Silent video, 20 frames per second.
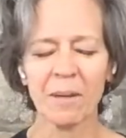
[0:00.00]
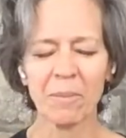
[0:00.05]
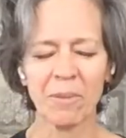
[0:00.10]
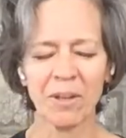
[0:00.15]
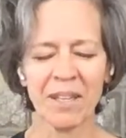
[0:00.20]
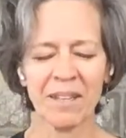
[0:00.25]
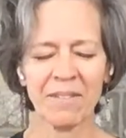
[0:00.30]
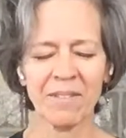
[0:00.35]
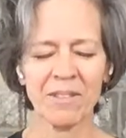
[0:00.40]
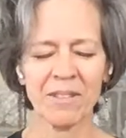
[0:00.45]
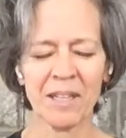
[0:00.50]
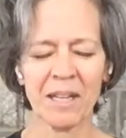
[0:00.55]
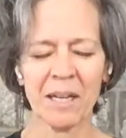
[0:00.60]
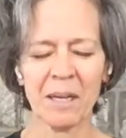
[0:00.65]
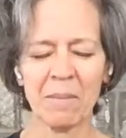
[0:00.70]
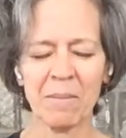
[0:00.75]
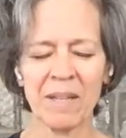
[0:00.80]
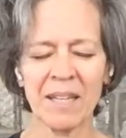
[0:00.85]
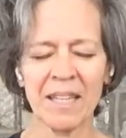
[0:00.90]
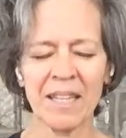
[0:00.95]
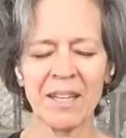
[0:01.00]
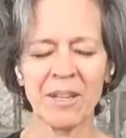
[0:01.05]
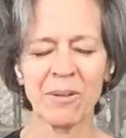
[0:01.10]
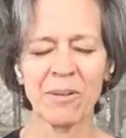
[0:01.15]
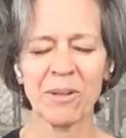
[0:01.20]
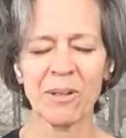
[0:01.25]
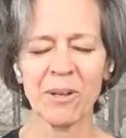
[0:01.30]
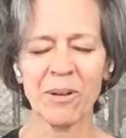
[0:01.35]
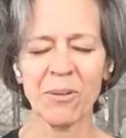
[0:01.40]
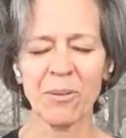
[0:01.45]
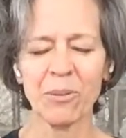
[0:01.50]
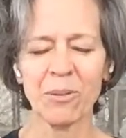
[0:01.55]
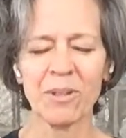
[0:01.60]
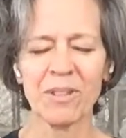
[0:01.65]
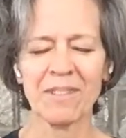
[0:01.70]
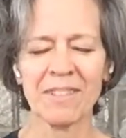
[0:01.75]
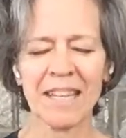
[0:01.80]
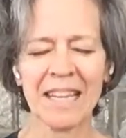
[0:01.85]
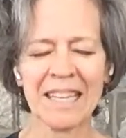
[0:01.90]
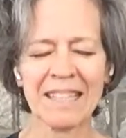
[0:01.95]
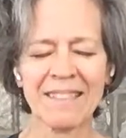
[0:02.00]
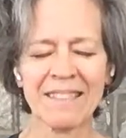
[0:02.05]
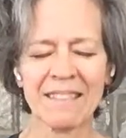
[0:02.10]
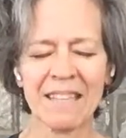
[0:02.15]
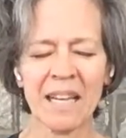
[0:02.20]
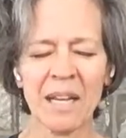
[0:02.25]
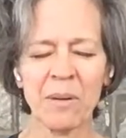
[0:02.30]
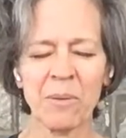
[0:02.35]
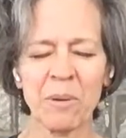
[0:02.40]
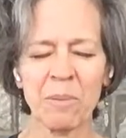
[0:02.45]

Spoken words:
we have time. We'll go through the second side.